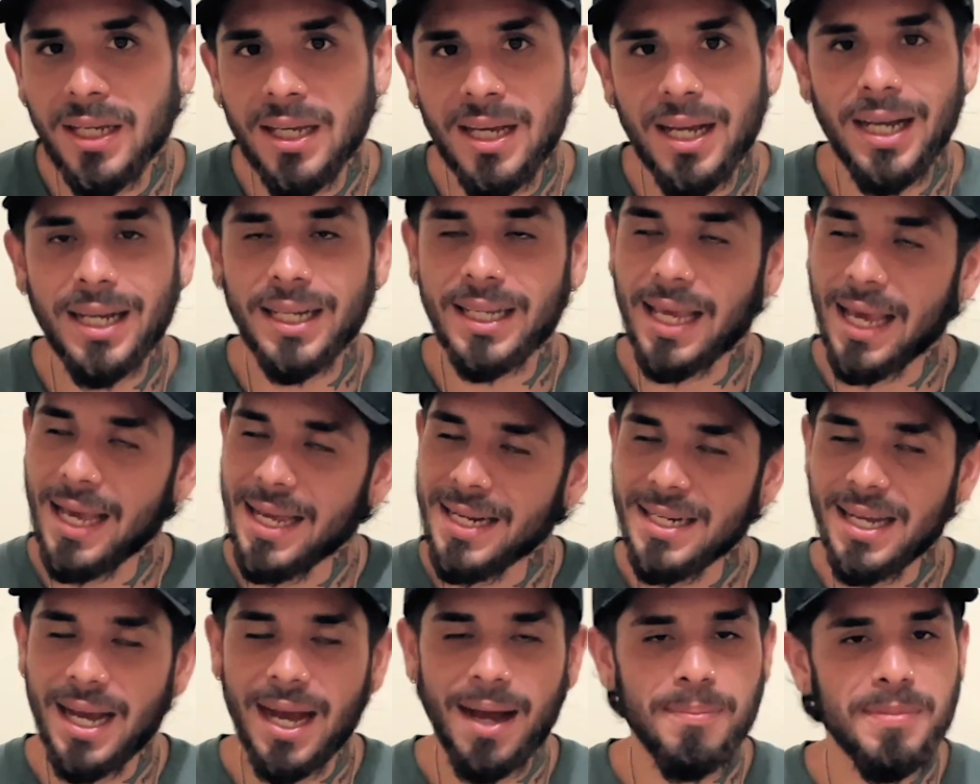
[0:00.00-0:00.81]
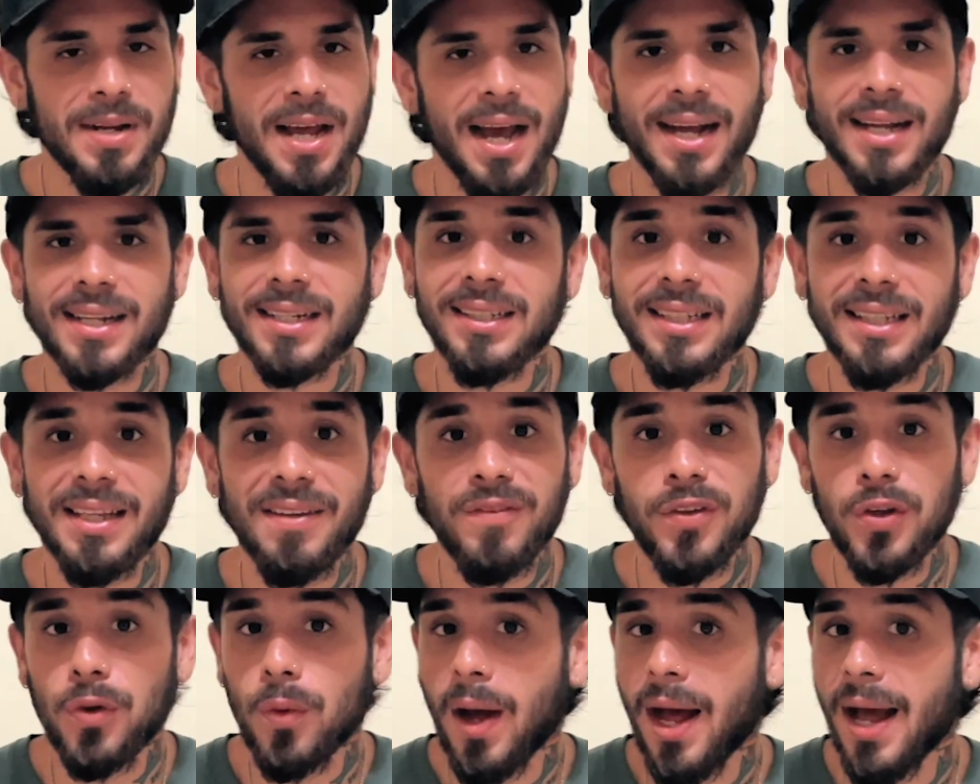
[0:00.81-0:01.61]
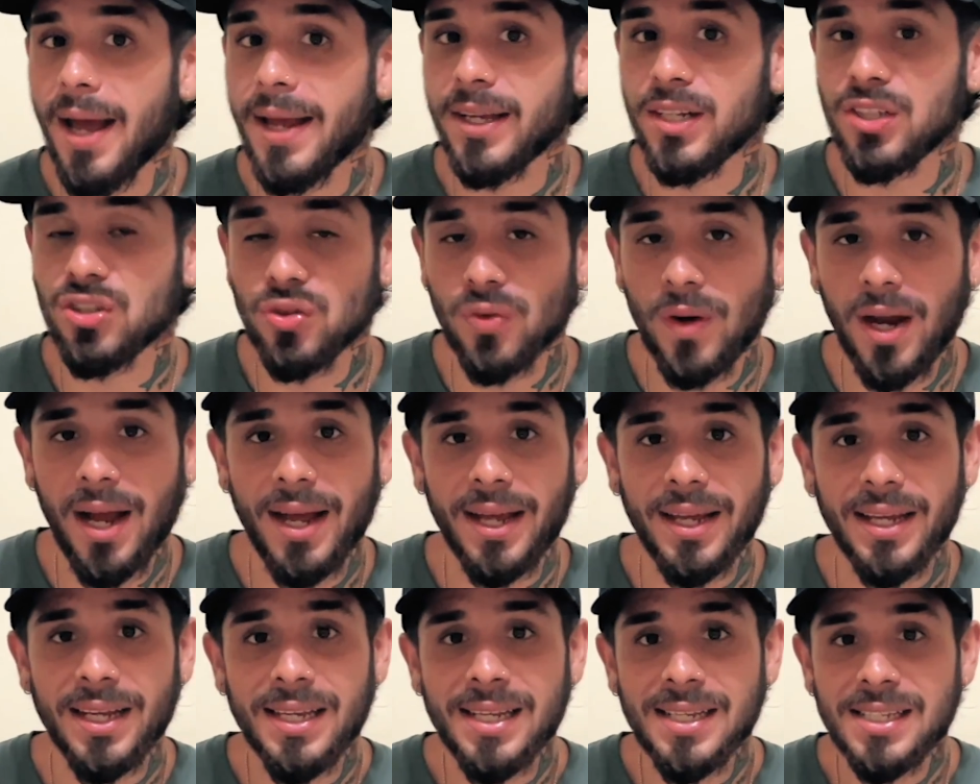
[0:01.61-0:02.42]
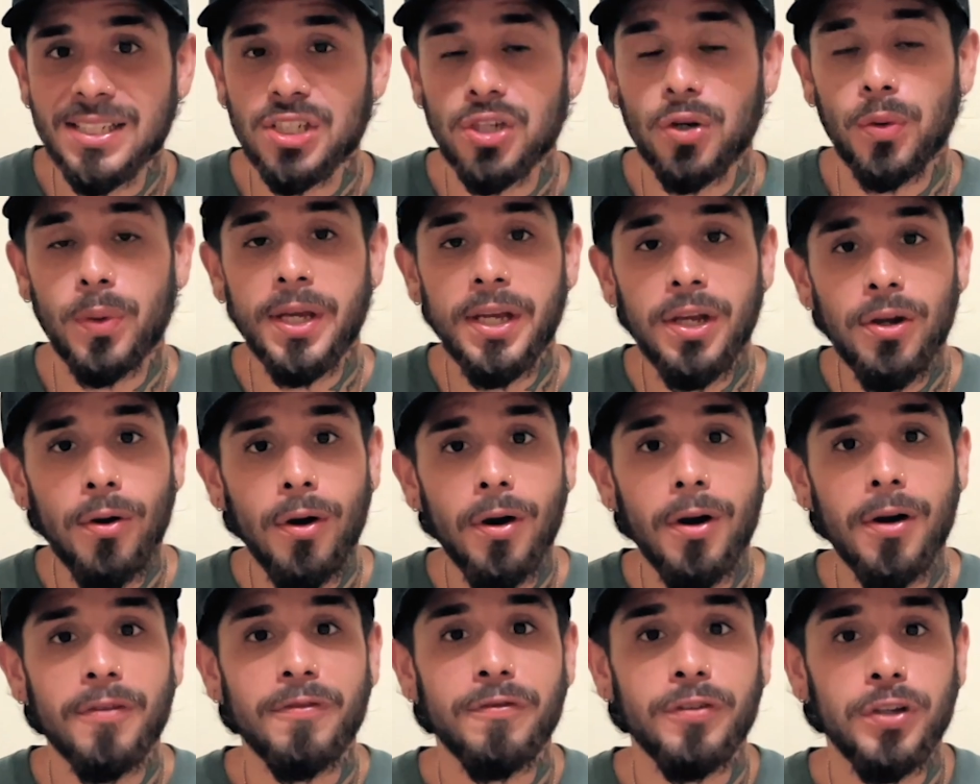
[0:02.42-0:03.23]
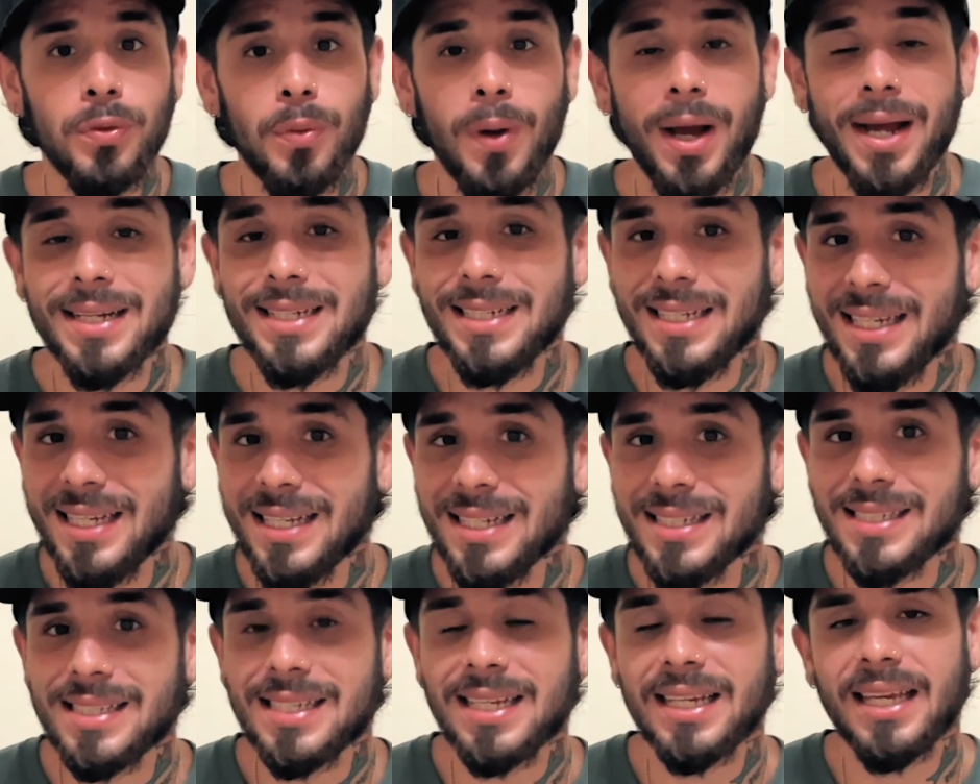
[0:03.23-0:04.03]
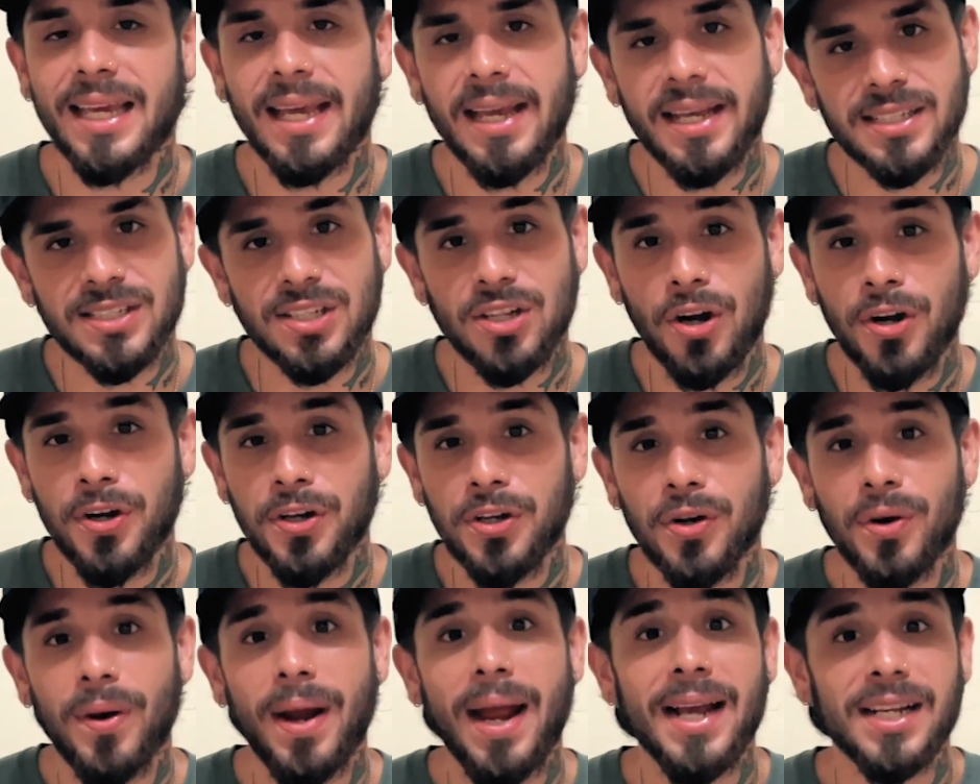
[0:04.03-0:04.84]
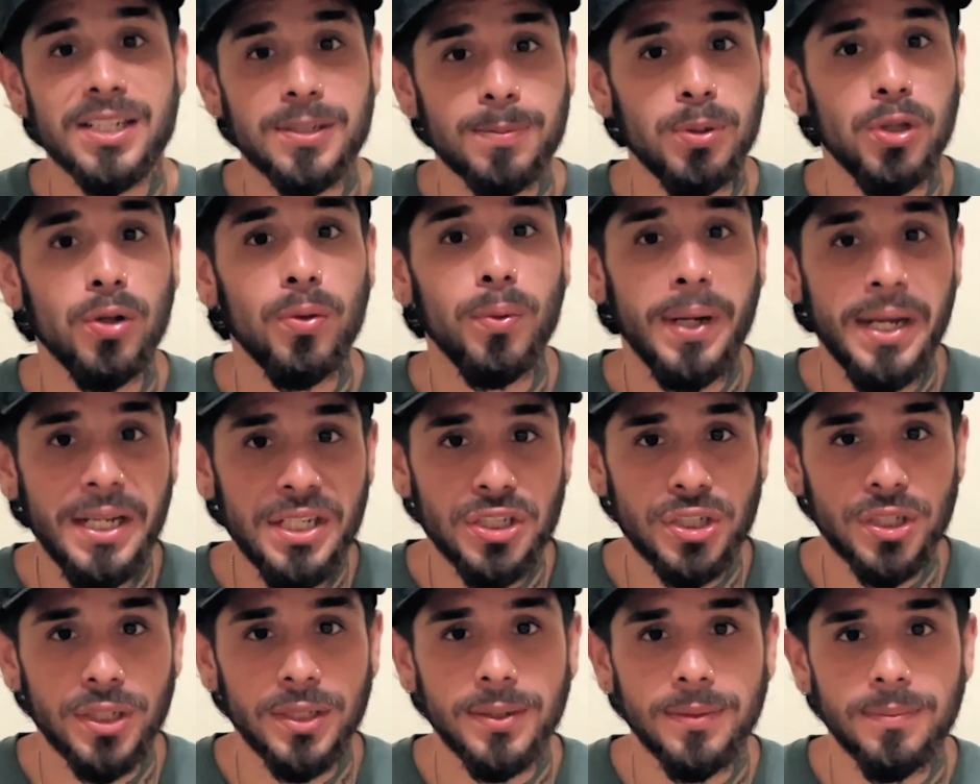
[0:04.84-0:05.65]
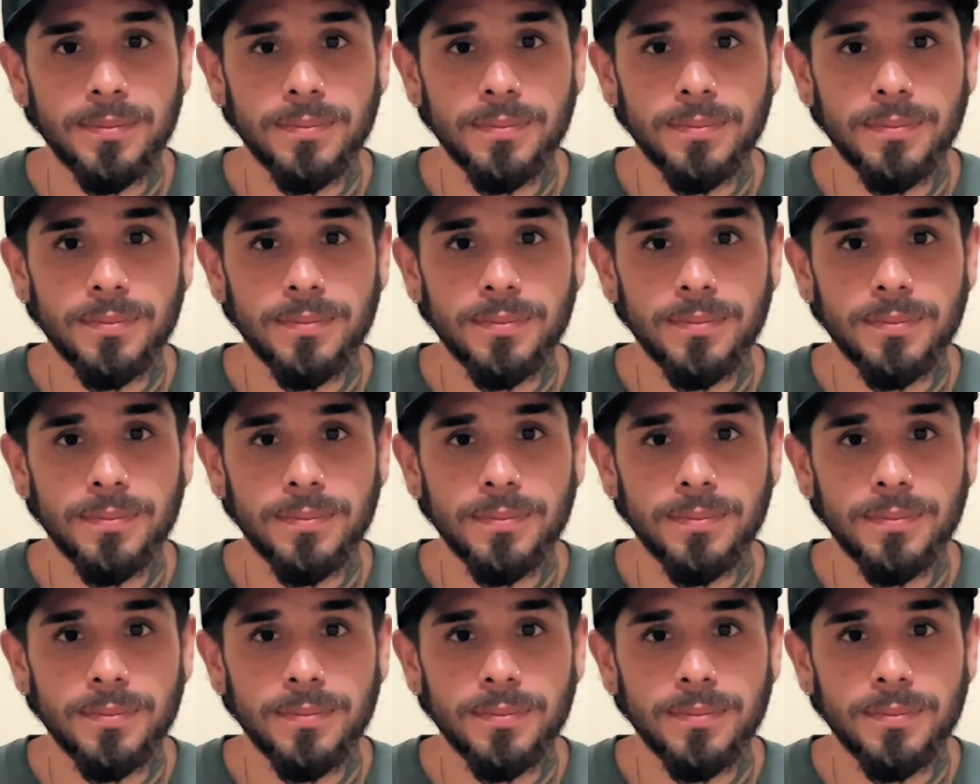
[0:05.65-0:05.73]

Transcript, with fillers: Again, I'm not going to leave you high and dry, so here are a few ideas to kickstart your exploration.